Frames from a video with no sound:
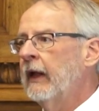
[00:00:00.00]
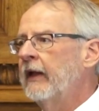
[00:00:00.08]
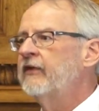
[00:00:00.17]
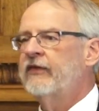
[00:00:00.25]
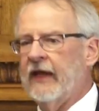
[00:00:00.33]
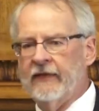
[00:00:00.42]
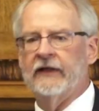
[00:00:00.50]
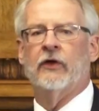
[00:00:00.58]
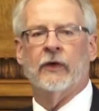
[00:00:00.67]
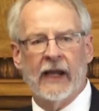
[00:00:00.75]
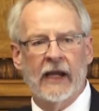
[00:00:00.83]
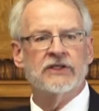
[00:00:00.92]
and say that
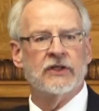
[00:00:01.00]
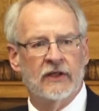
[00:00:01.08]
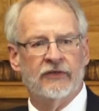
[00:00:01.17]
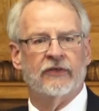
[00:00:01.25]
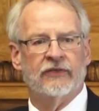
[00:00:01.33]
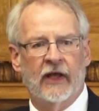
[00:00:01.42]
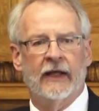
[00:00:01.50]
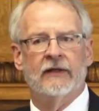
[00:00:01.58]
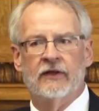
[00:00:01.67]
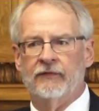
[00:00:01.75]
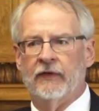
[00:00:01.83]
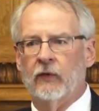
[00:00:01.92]
creation is a
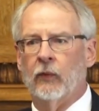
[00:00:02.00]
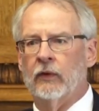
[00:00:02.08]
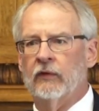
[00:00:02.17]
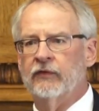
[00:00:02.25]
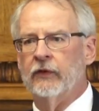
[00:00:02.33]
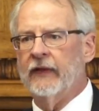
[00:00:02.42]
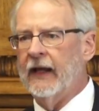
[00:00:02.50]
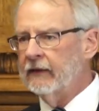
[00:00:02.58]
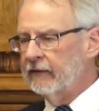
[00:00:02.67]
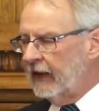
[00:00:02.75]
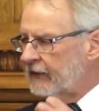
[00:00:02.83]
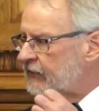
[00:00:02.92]
scientific worldview.
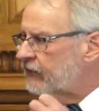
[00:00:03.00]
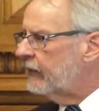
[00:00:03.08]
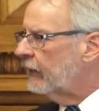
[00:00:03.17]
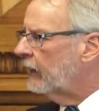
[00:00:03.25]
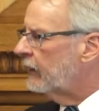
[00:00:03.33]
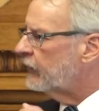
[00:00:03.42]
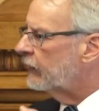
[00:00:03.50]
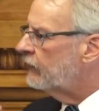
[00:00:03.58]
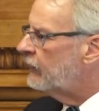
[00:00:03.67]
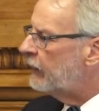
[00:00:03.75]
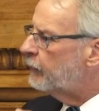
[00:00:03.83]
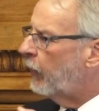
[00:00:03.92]
That still is a
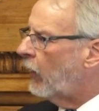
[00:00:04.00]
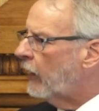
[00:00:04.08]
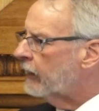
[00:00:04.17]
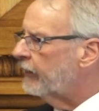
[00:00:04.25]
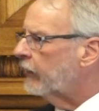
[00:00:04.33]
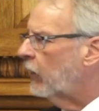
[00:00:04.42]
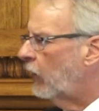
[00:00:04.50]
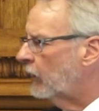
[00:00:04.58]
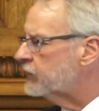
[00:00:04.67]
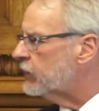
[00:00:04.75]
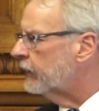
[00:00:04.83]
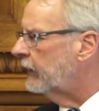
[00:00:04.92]
deep part of the
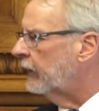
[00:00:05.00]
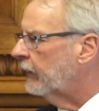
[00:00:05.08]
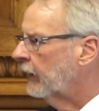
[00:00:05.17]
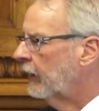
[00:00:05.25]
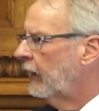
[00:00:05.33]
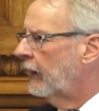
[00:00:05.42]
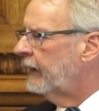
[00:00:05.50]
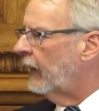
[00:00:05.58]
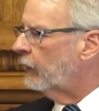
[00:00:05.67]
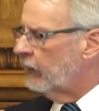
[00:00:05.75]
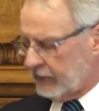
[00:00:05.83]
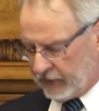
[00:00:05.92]
culture here
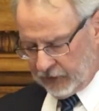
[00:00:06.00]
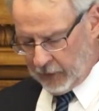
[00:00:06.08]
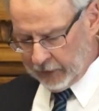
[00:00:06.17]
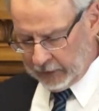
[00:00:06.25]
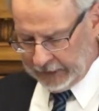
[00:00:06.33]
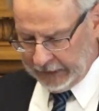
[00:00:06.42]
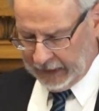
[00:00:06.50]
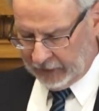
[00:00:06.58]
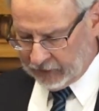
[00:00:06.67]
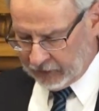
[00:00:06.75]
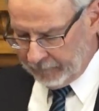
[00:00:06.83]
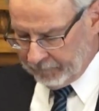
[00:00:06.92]
that we're struggling
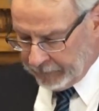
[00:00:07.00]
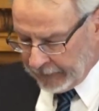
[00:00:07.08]
against.